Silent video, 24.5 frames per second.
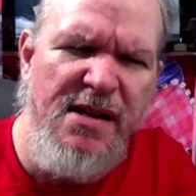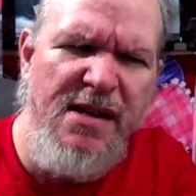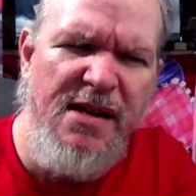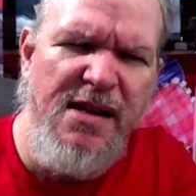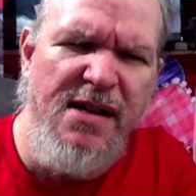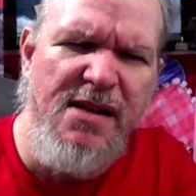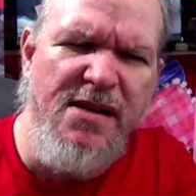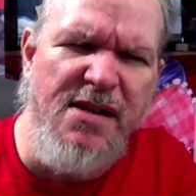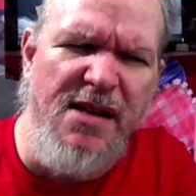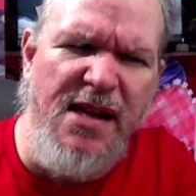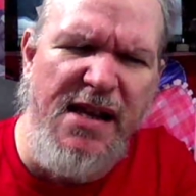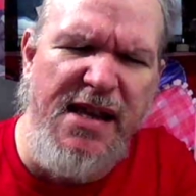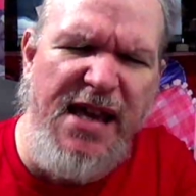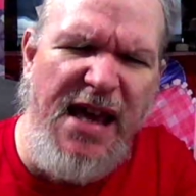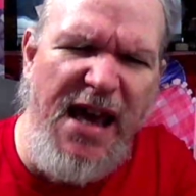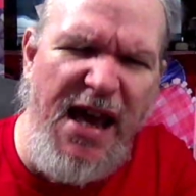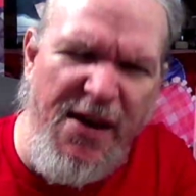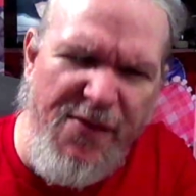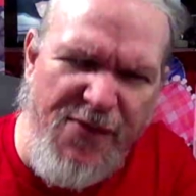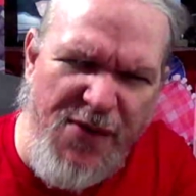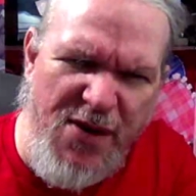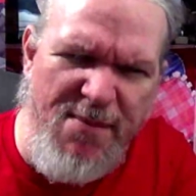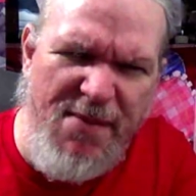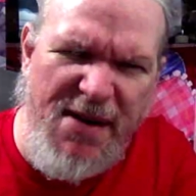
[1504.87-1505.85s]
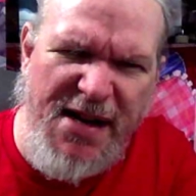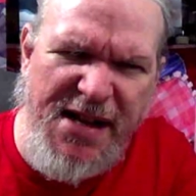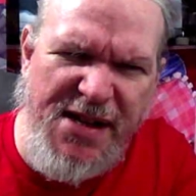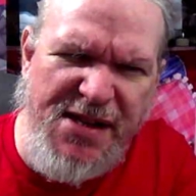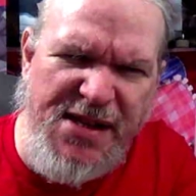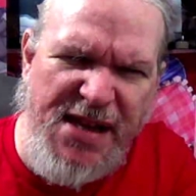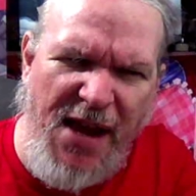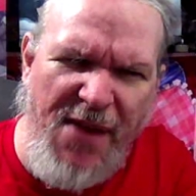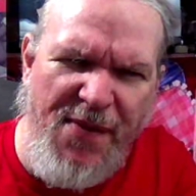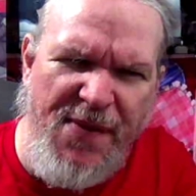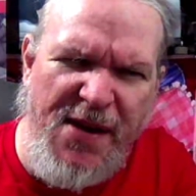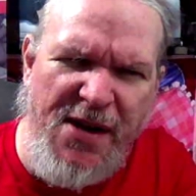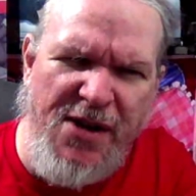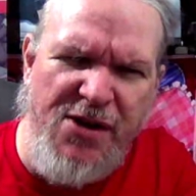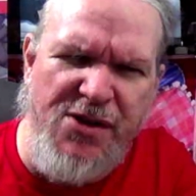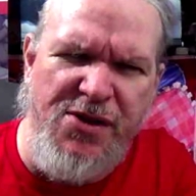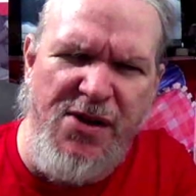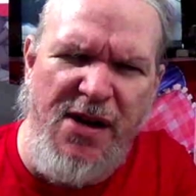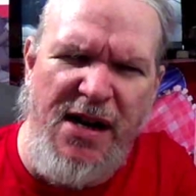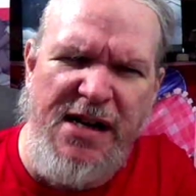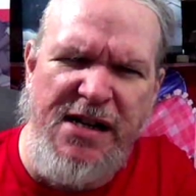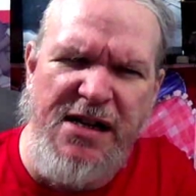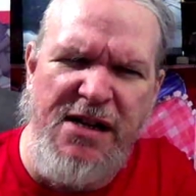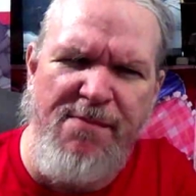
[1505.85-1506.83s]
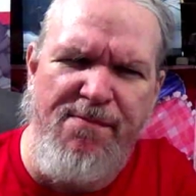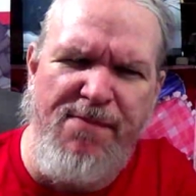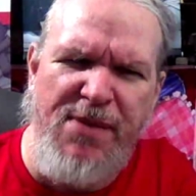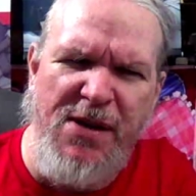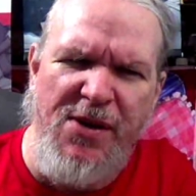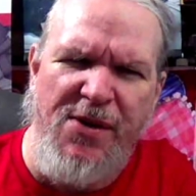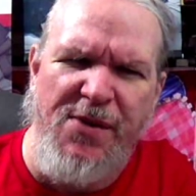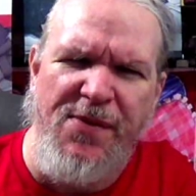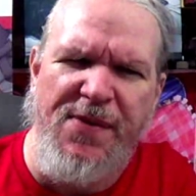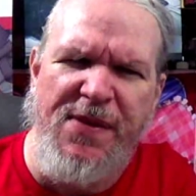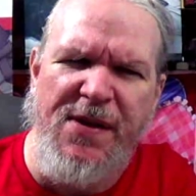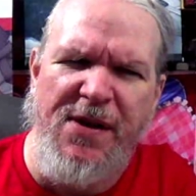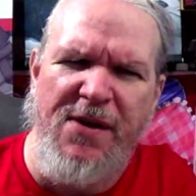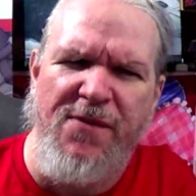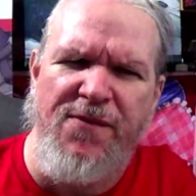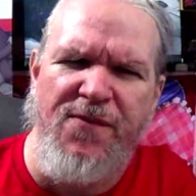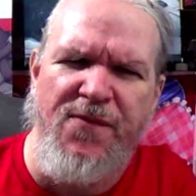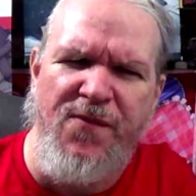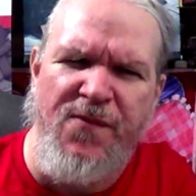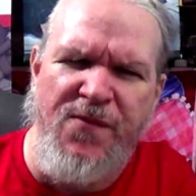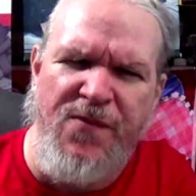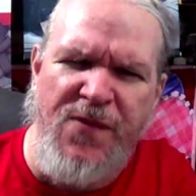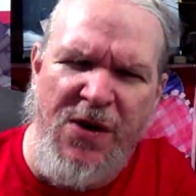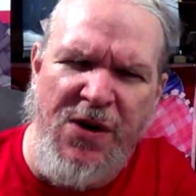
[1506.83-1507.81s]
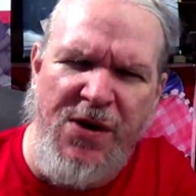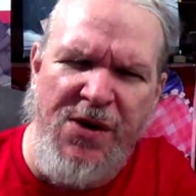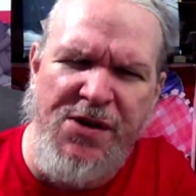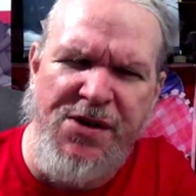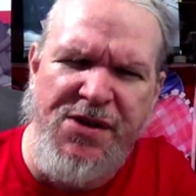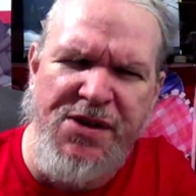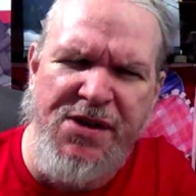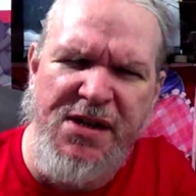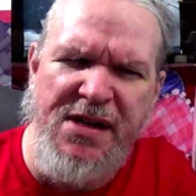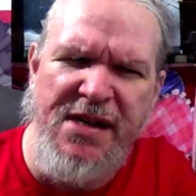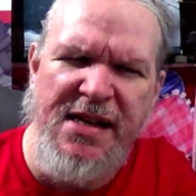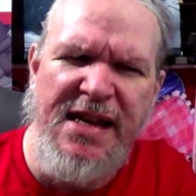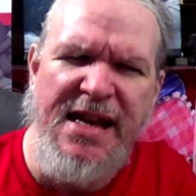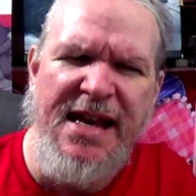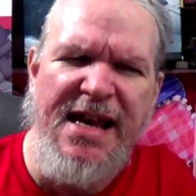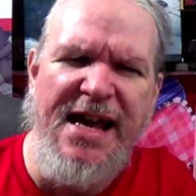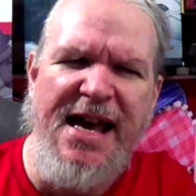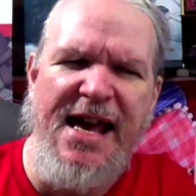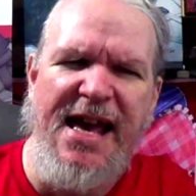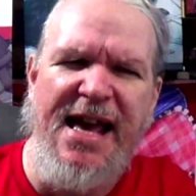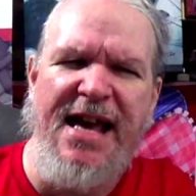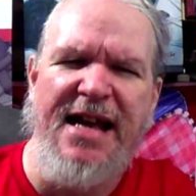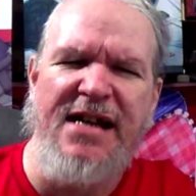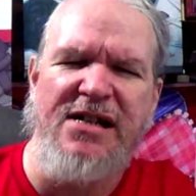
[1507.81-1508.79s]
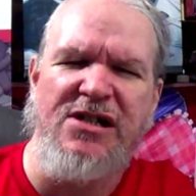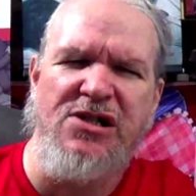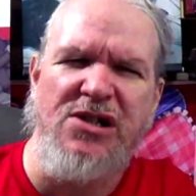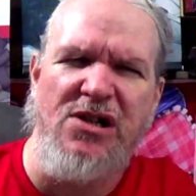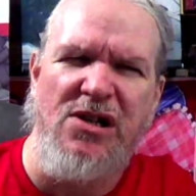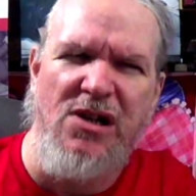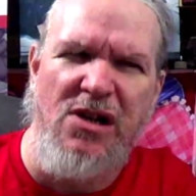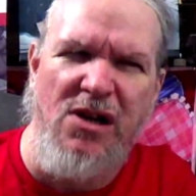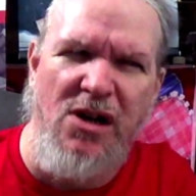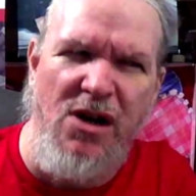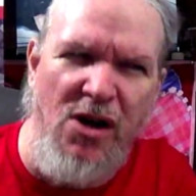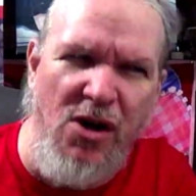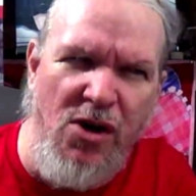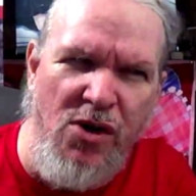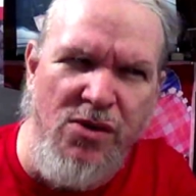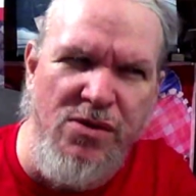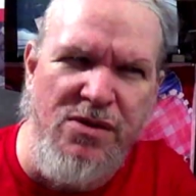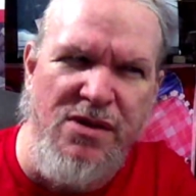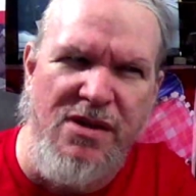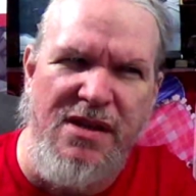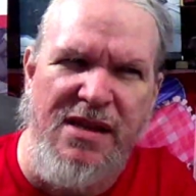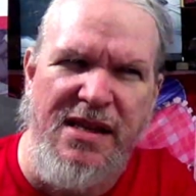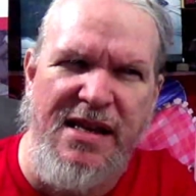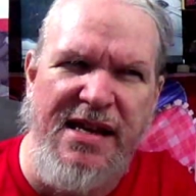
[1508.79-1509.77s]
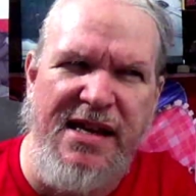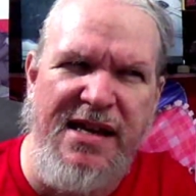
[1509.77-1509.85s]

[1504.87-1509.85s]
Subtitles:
It's like everybody's out there trying to build their first and only